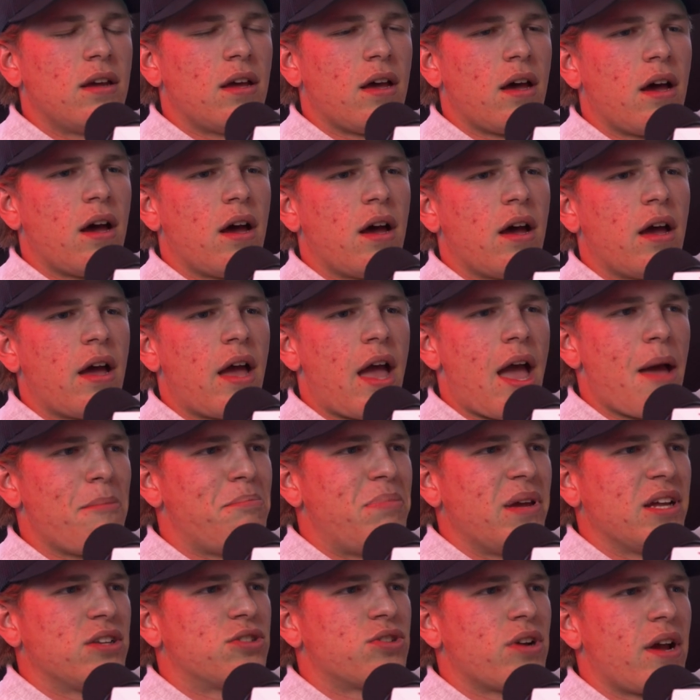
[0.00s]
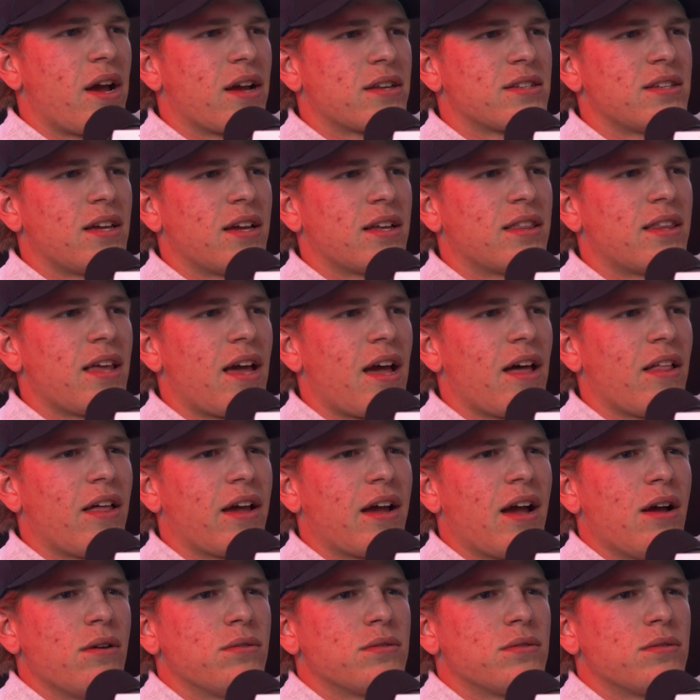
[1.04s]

at big tracks like that. Like